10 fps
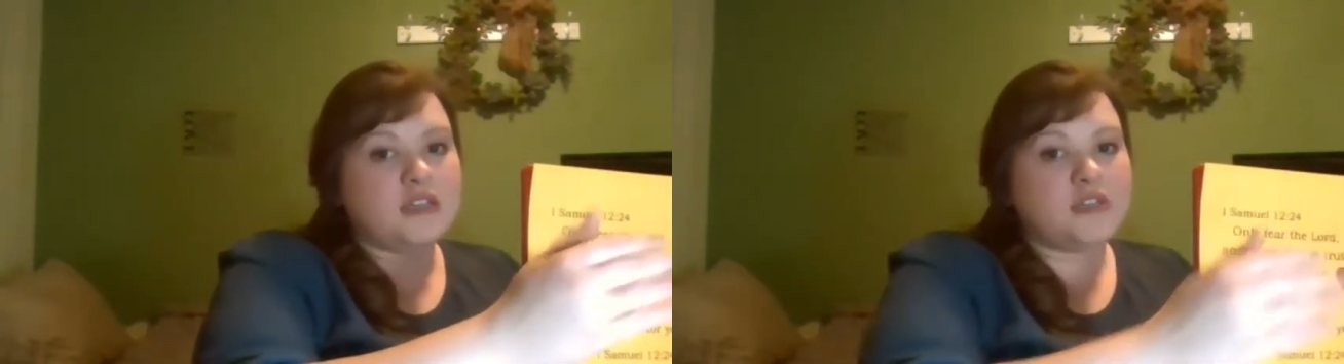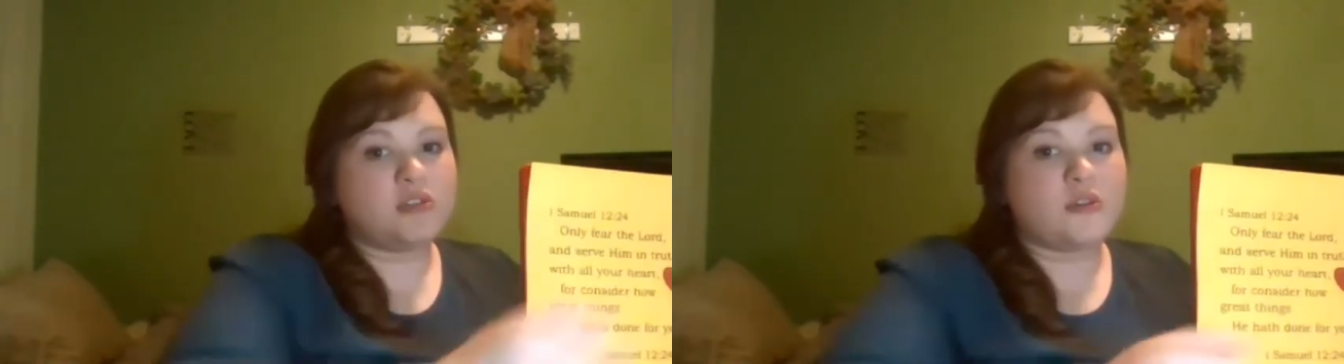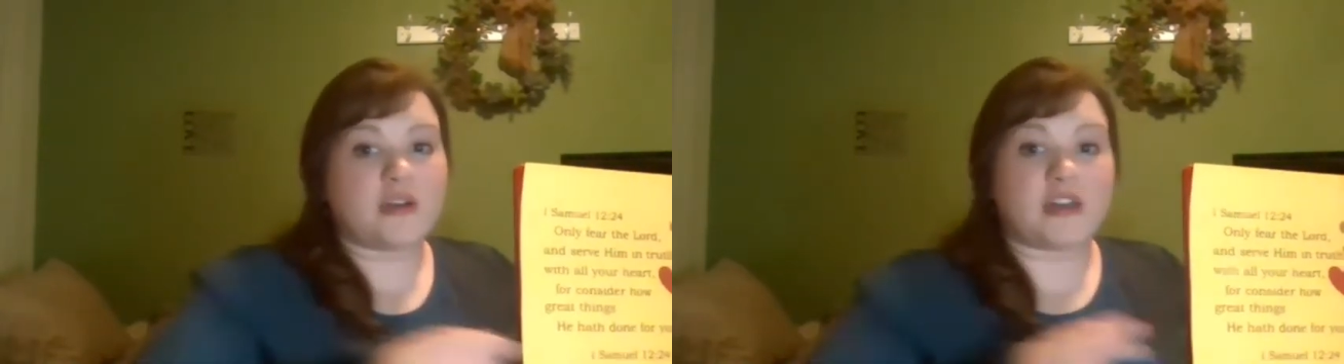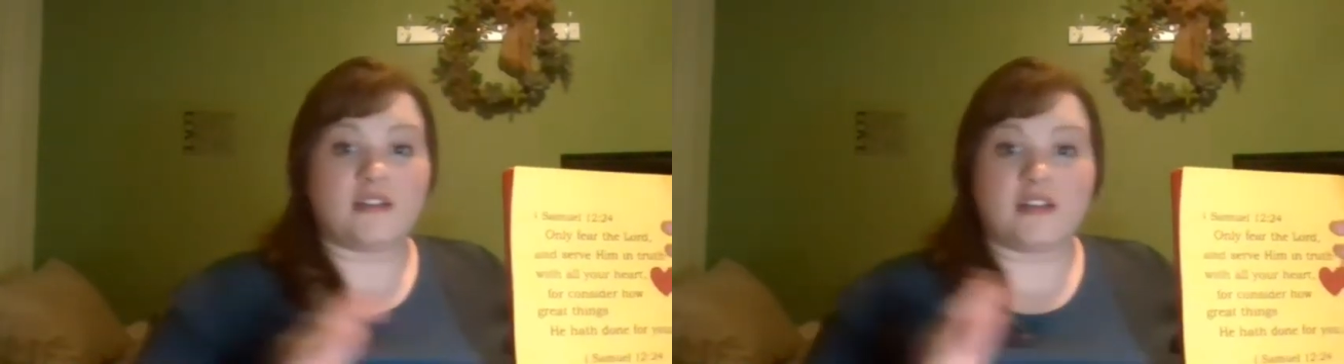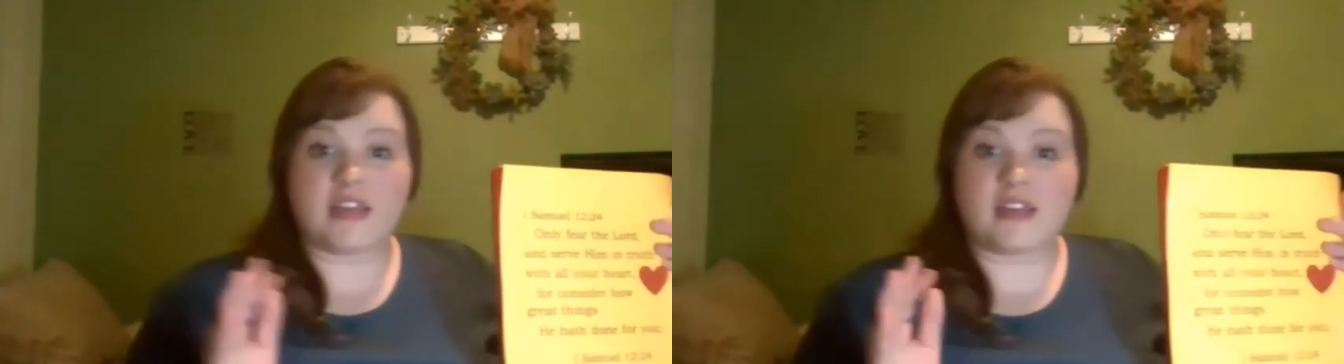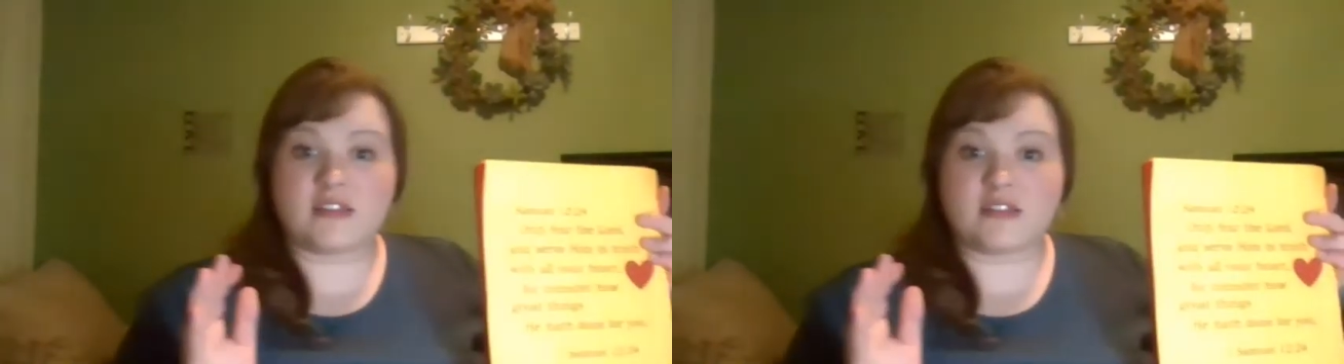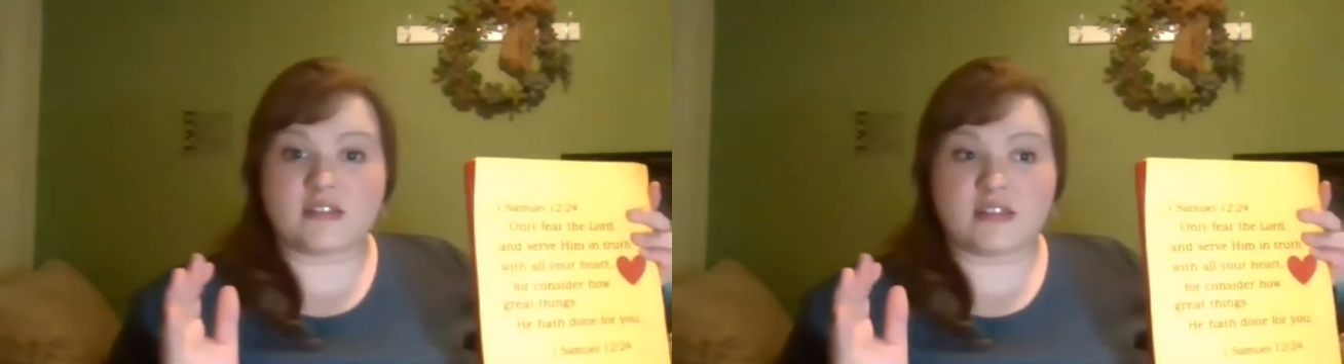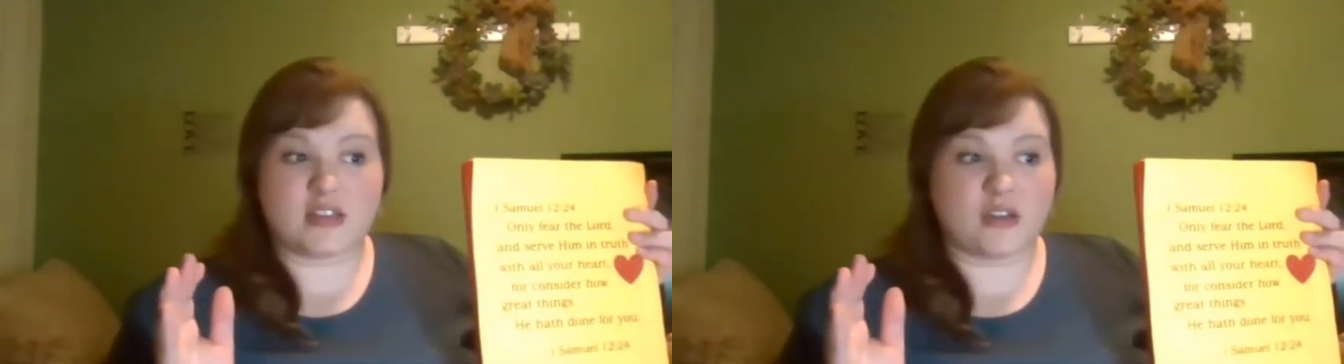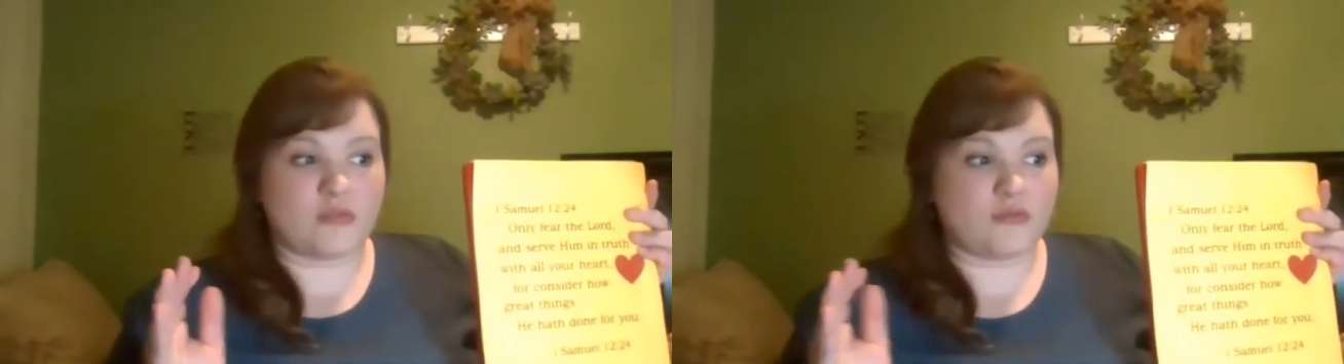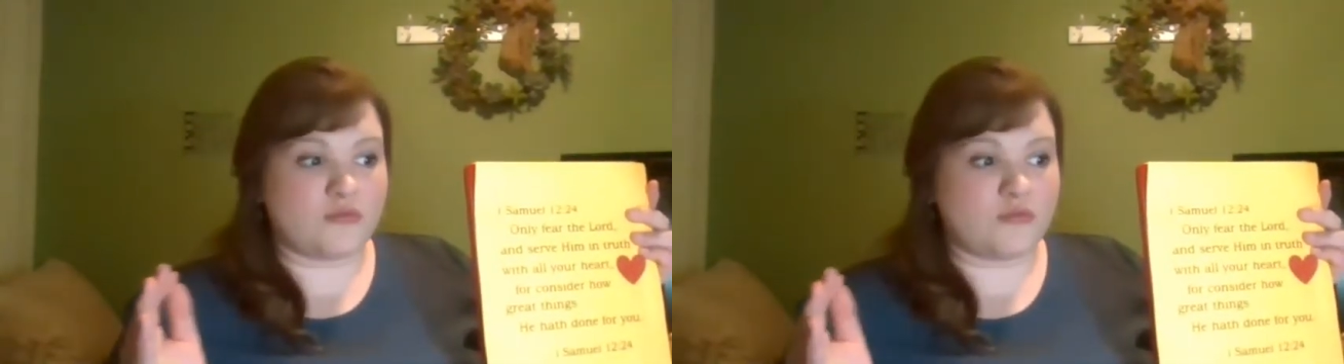You know, it could